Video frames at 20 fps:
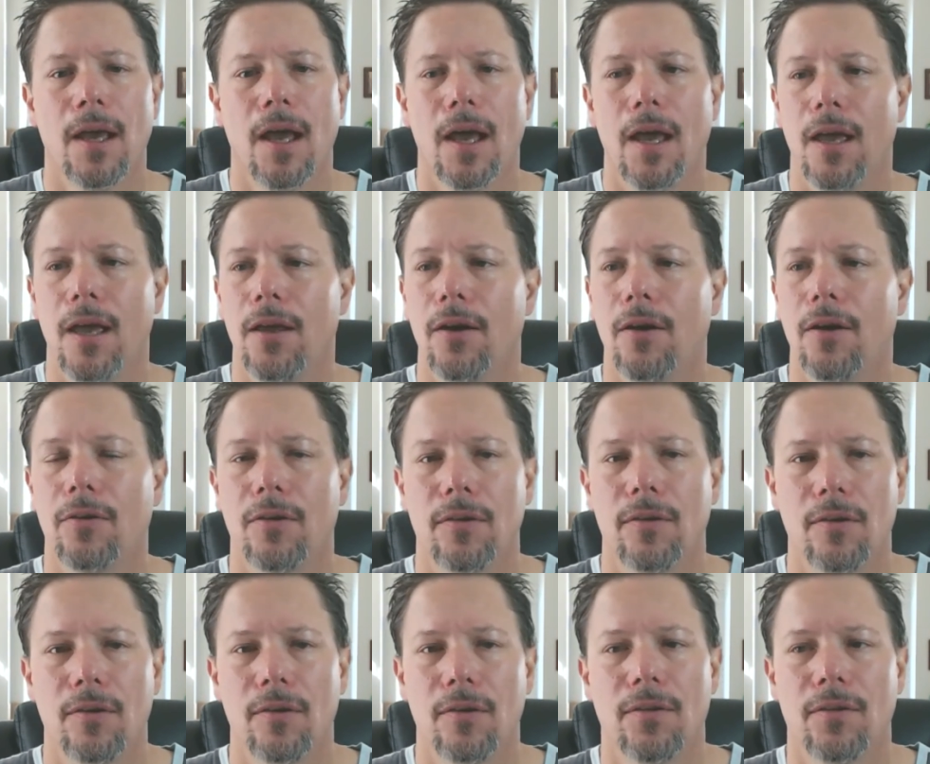You know,
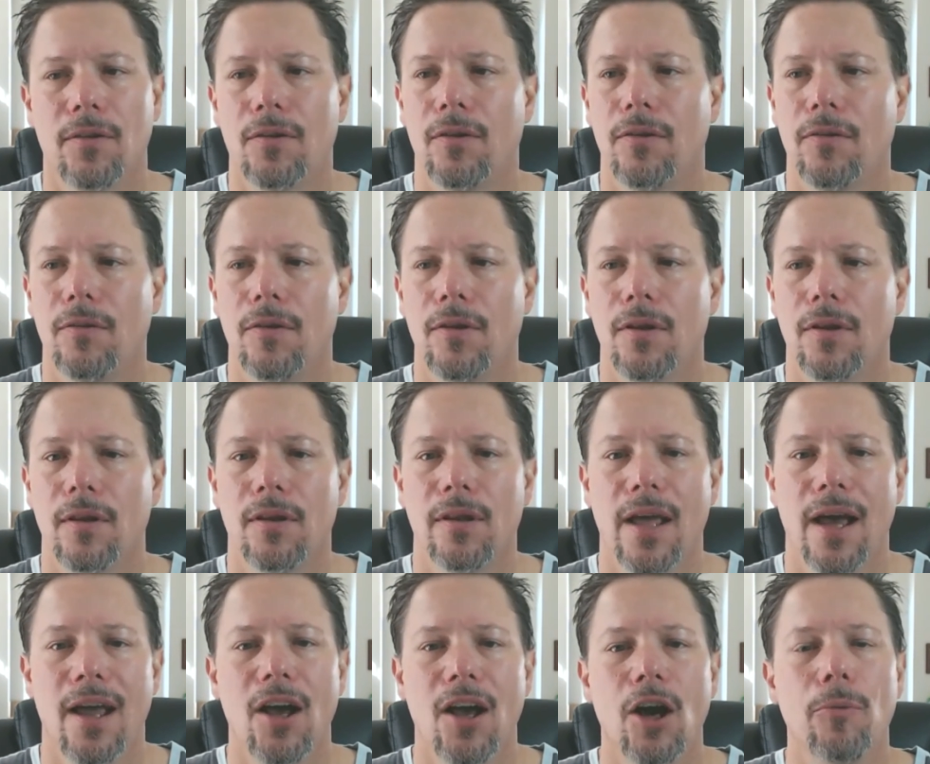it To,
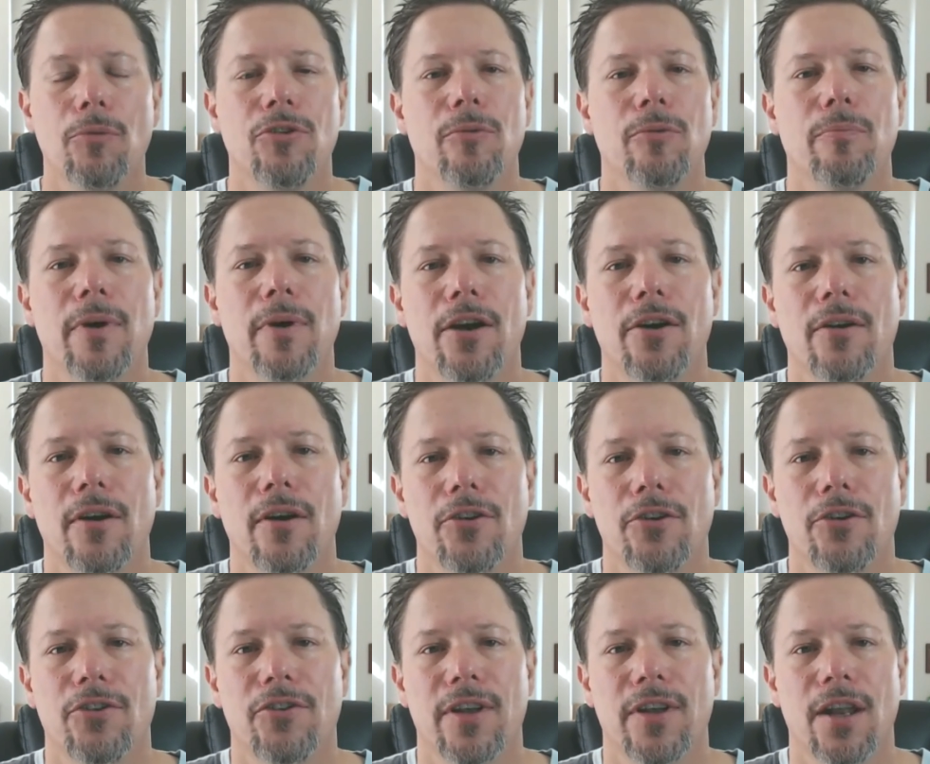that helps you better
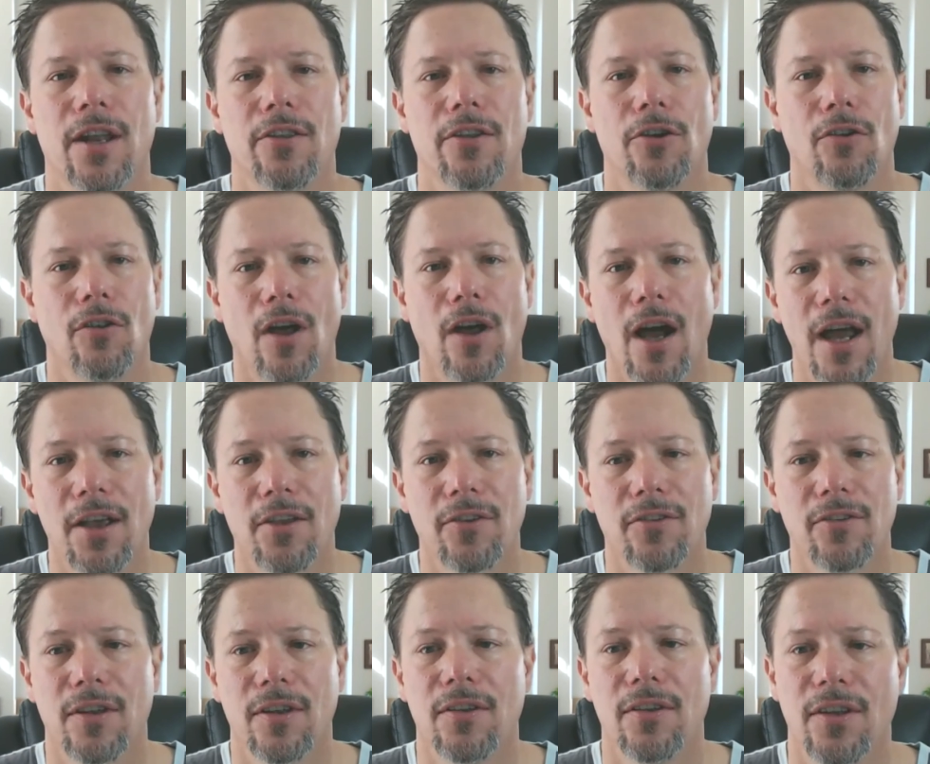understand their
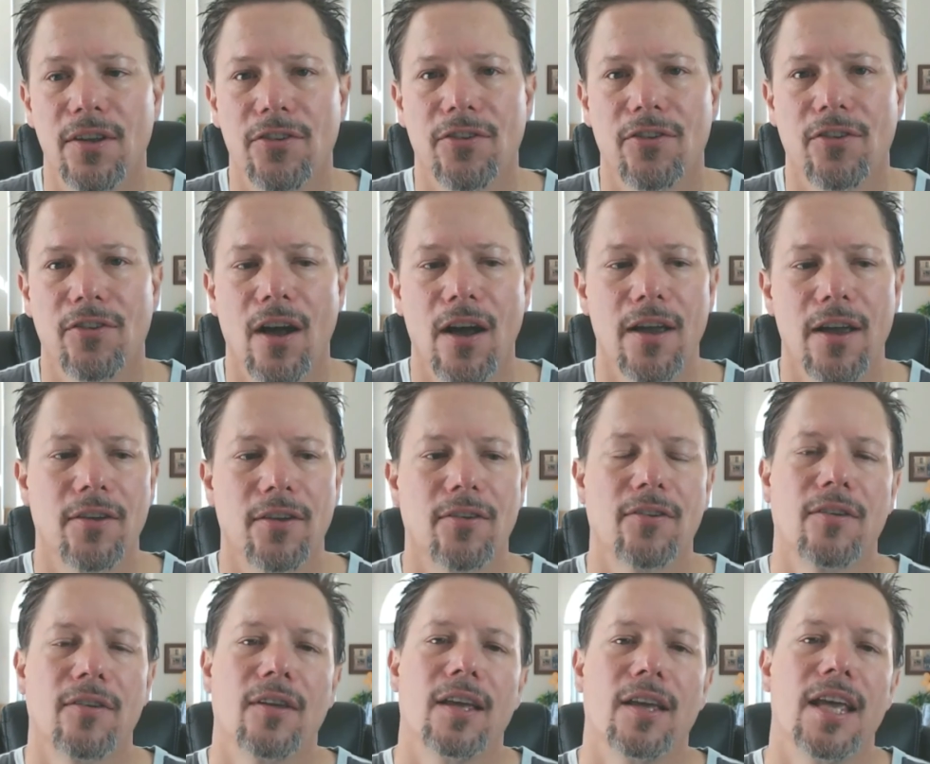likes and
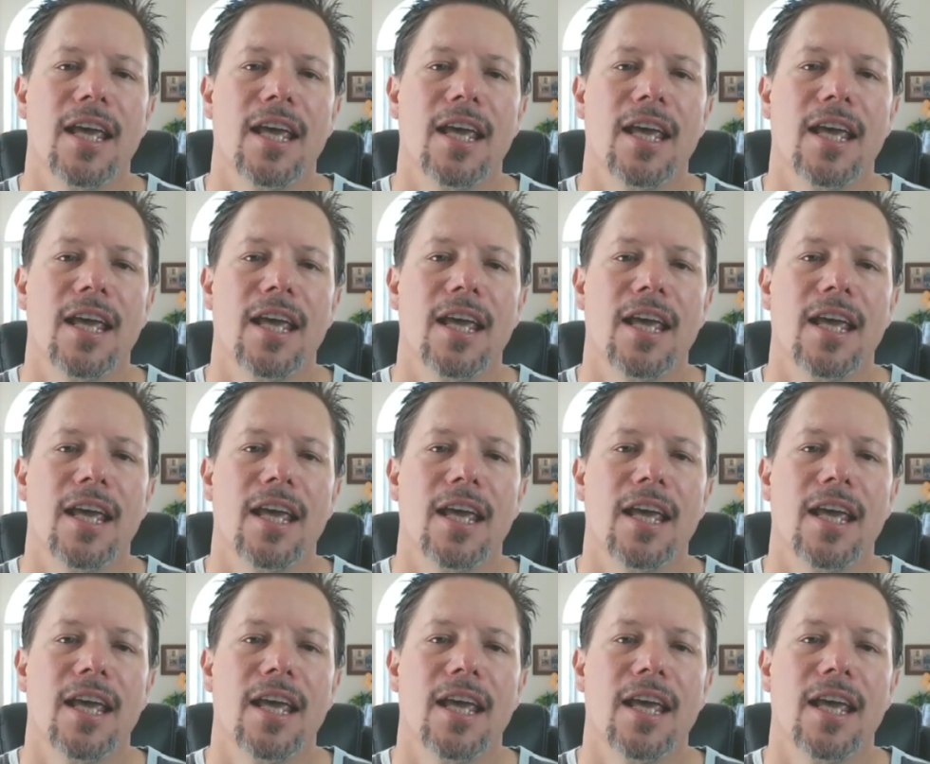dislikes.